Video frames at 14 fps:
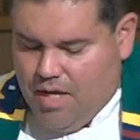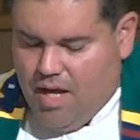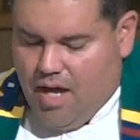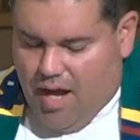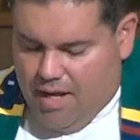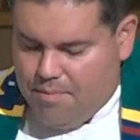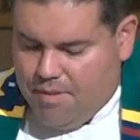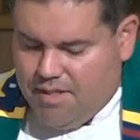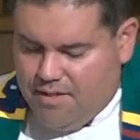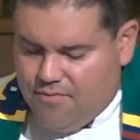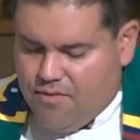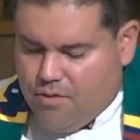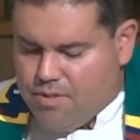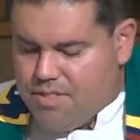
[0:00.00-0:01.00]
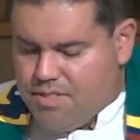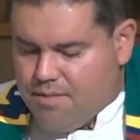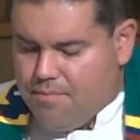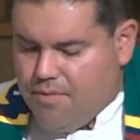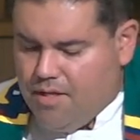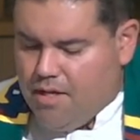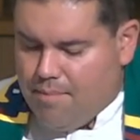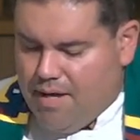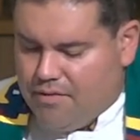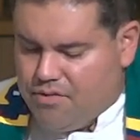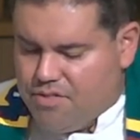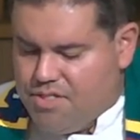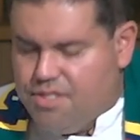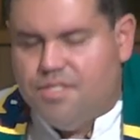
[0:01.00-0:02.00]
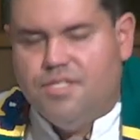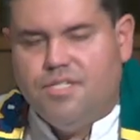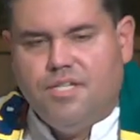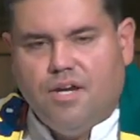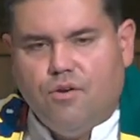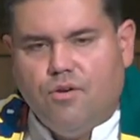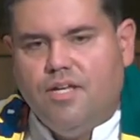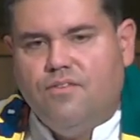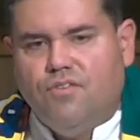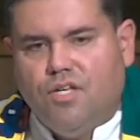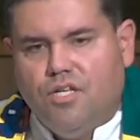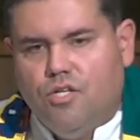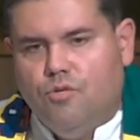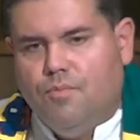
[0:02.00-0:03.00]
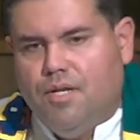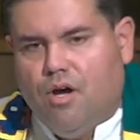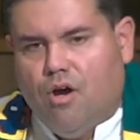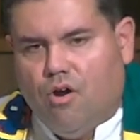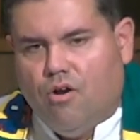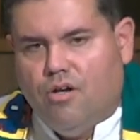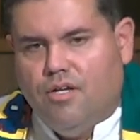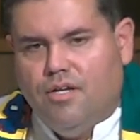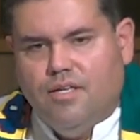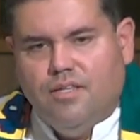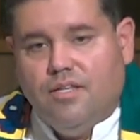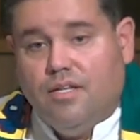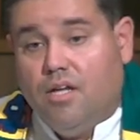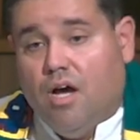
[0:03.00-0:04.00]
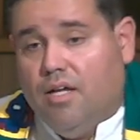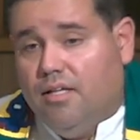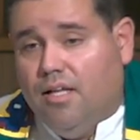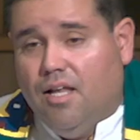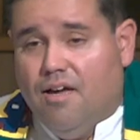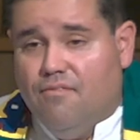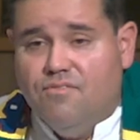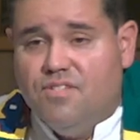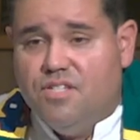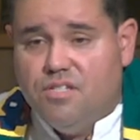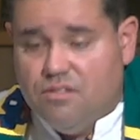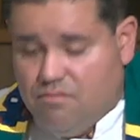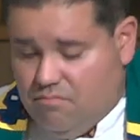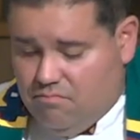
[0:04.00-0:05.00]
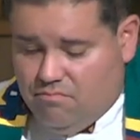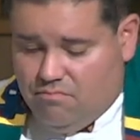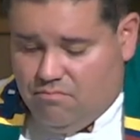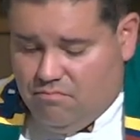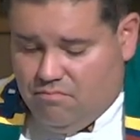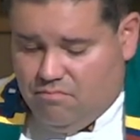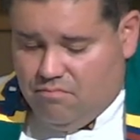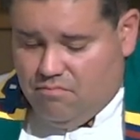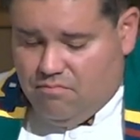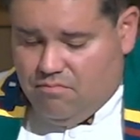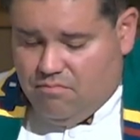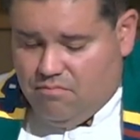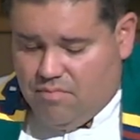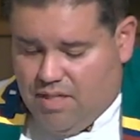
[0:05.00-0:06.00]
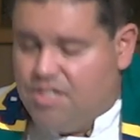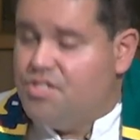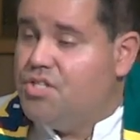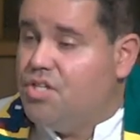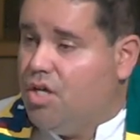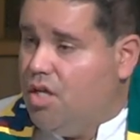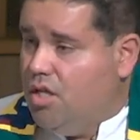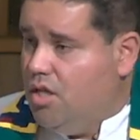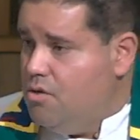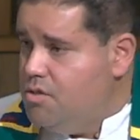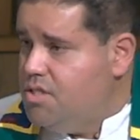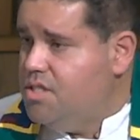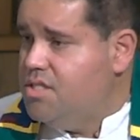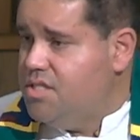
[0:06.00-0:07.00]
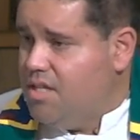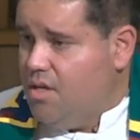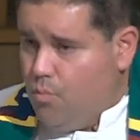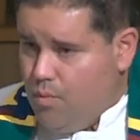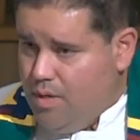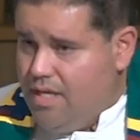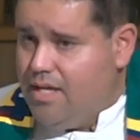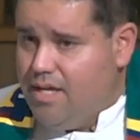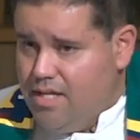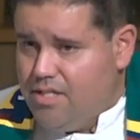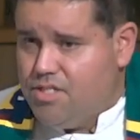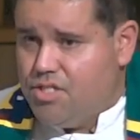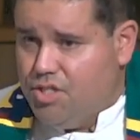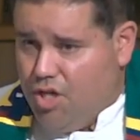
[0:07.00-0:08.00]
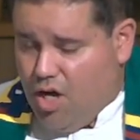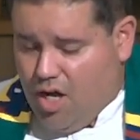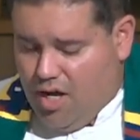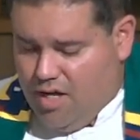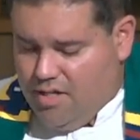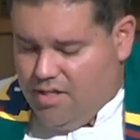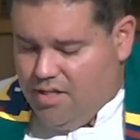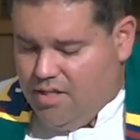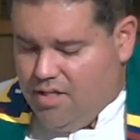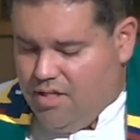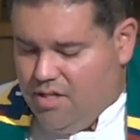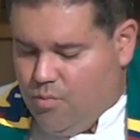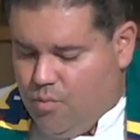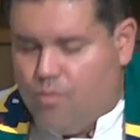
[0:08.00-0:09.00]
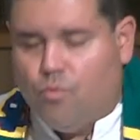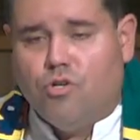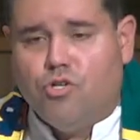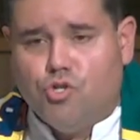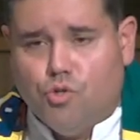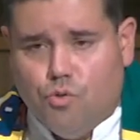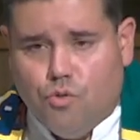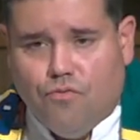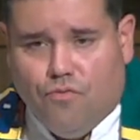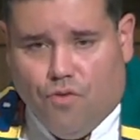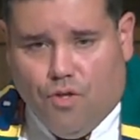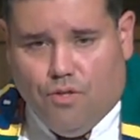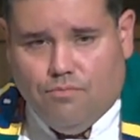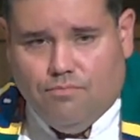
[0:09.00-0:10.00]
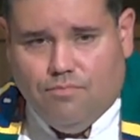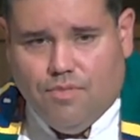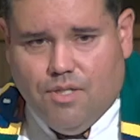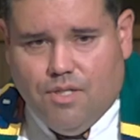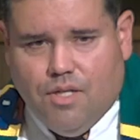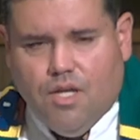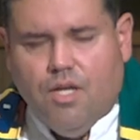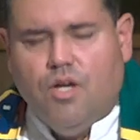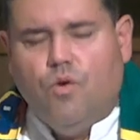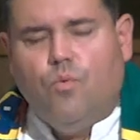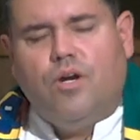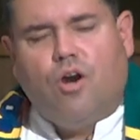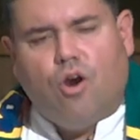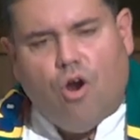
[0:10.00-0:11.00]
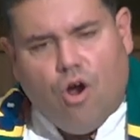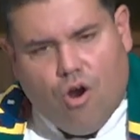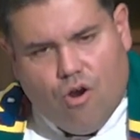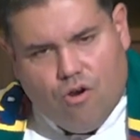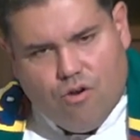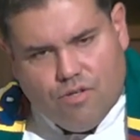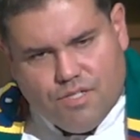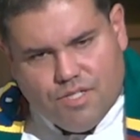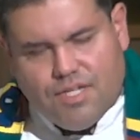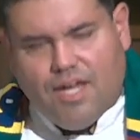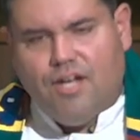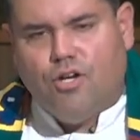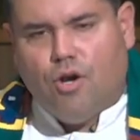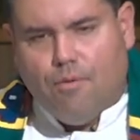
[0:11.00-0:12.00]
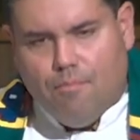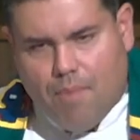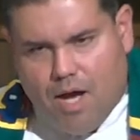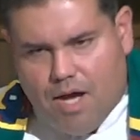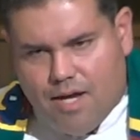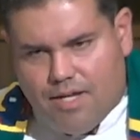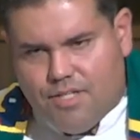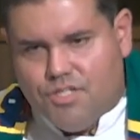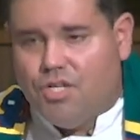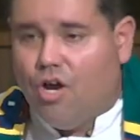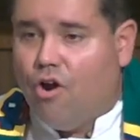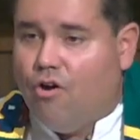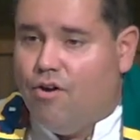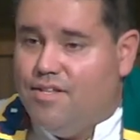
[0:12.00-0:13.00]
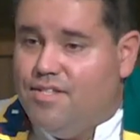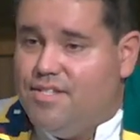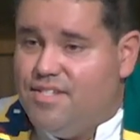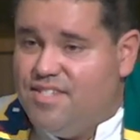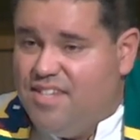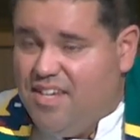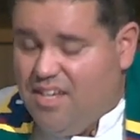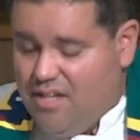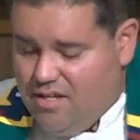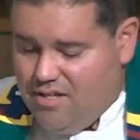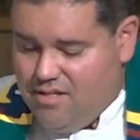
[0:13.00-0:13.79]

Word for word: I believe there is something about the sincerity of a human heart that God loves. It is the closest that we get to God when we're truthful, when our hearts and our minds are in sync